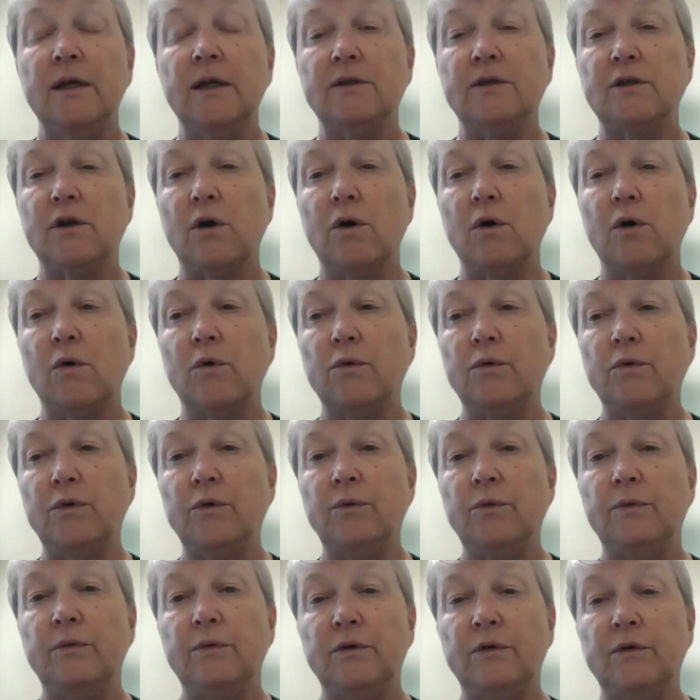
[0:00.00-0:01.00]
So
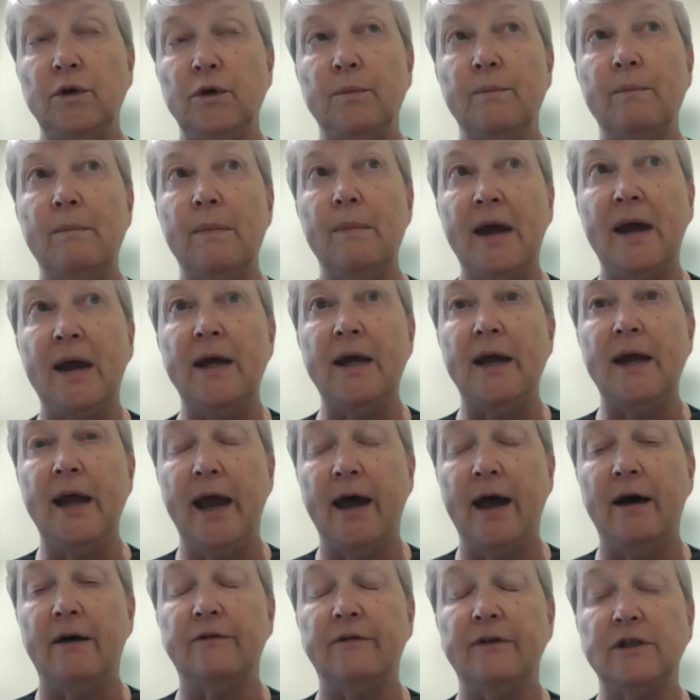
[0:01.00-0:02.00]
you you may
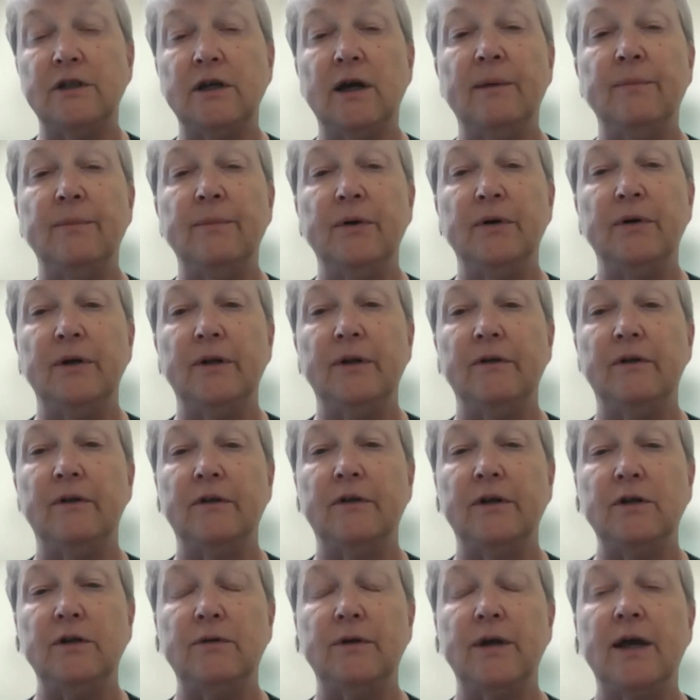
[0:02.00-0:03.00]
have a time period in there
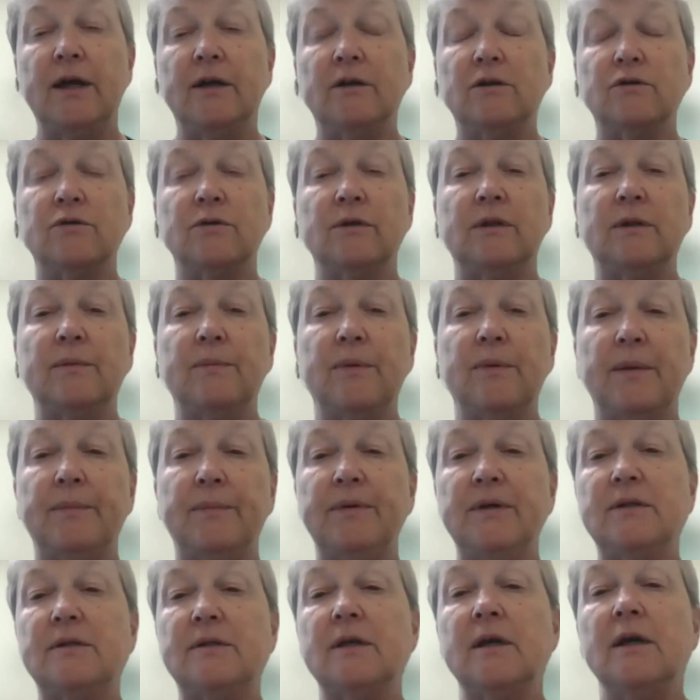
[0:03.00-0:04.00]
that you can't treat the
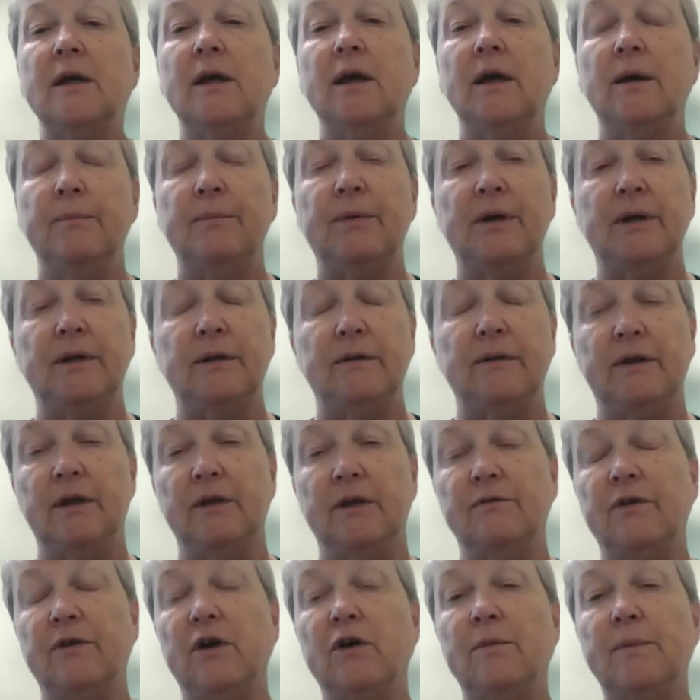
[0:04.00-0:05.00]
puppies, but the
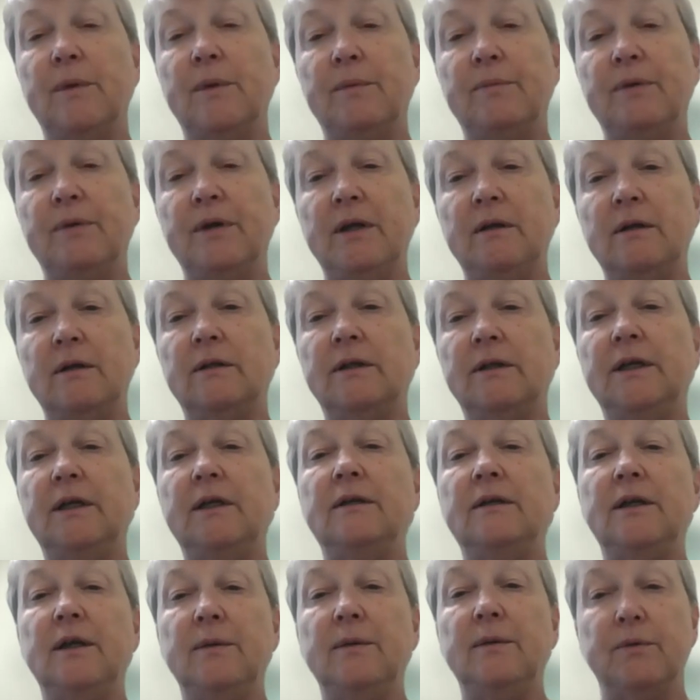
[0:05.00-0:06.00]
environment being
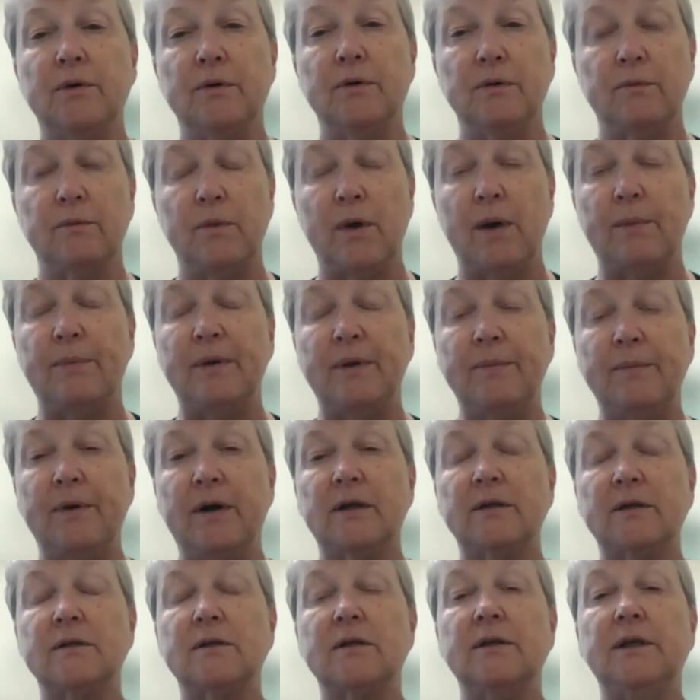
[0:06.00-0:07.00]
clean, keep your whelping
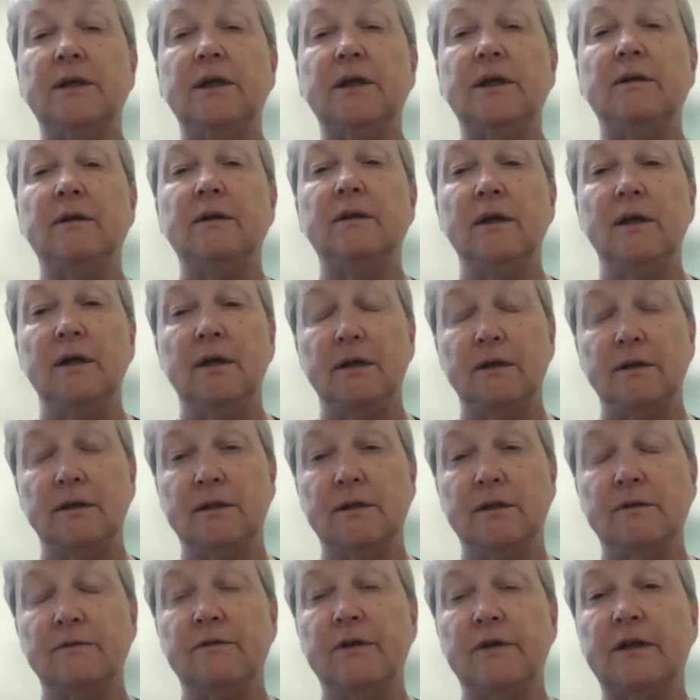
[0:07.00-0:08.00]
box clean,
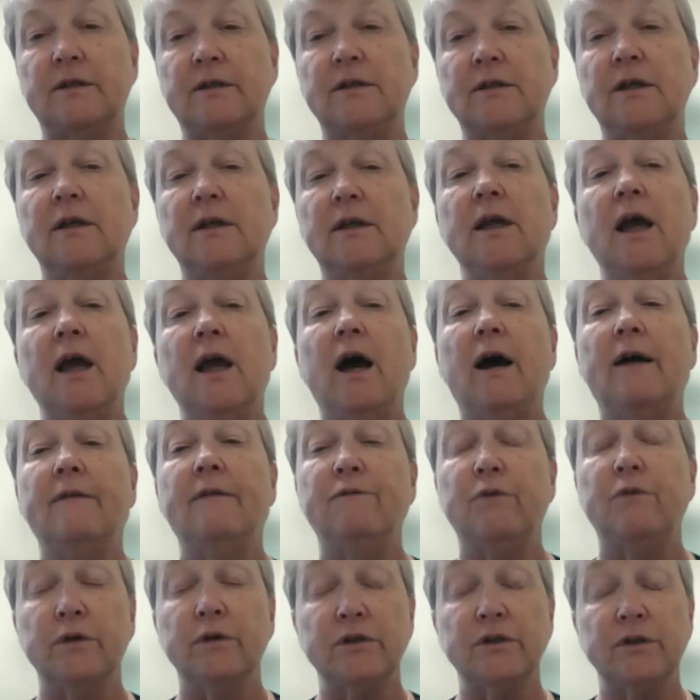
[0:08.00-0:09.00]
disinfect it.
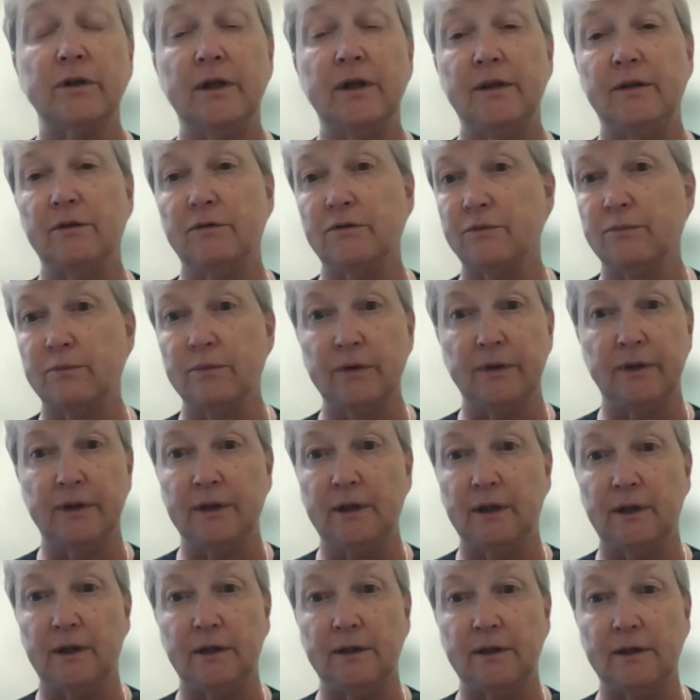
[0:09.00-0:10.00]
Unfortunately, there's really
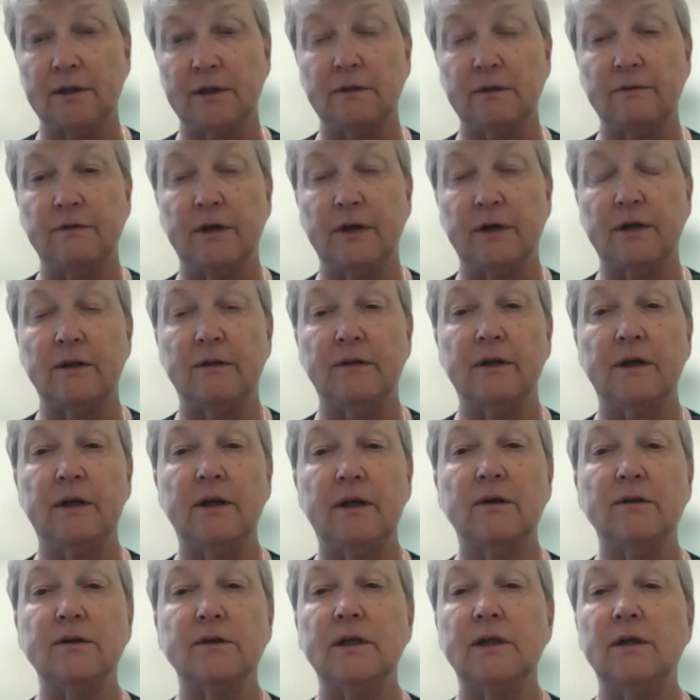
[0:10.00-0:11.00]
not a disinfectant that
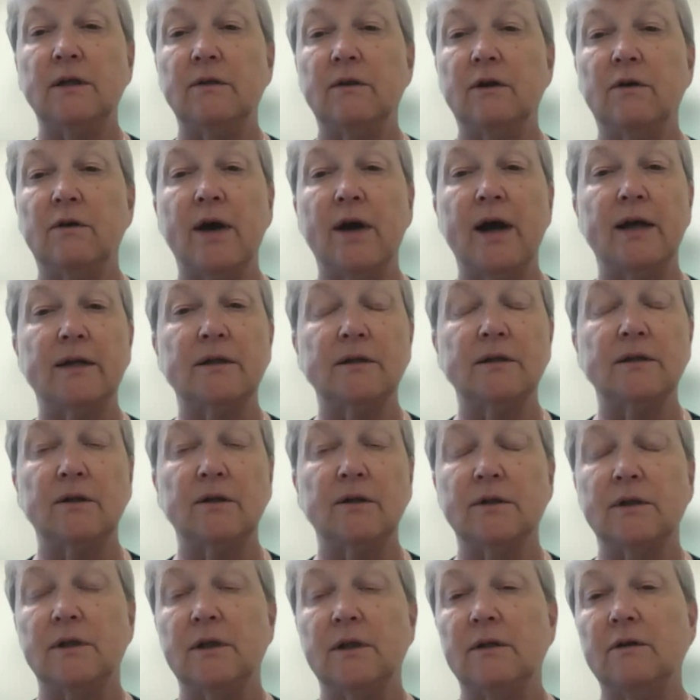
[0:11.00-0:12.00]
kills it in the grass,
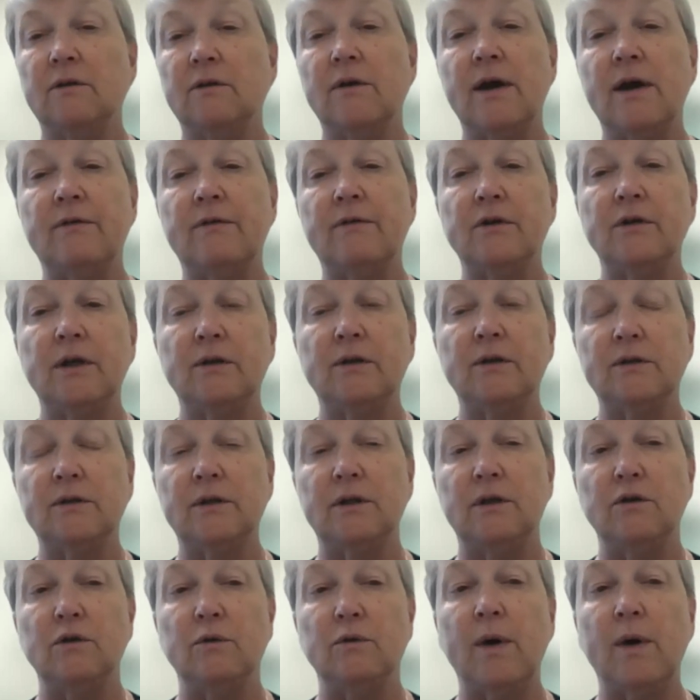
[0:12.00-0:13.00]
kills it in the gravel, kills
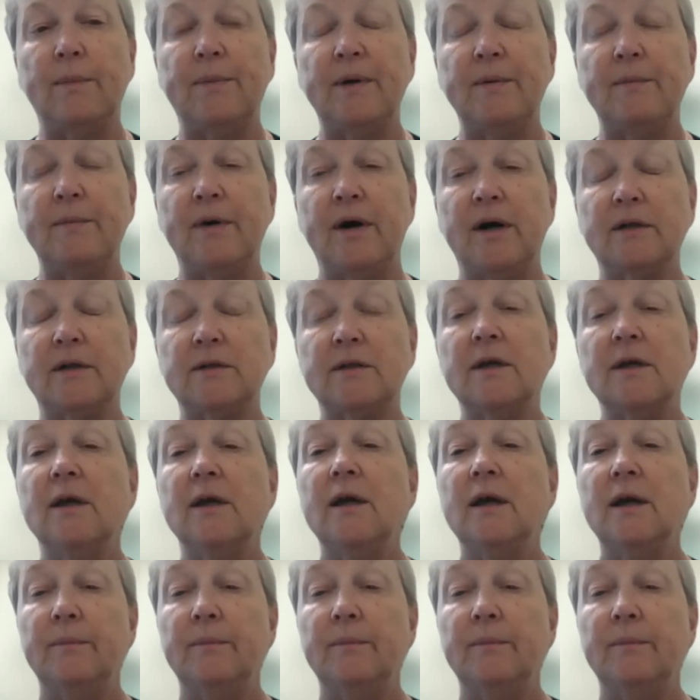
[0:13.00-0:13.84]
it in your whelping box.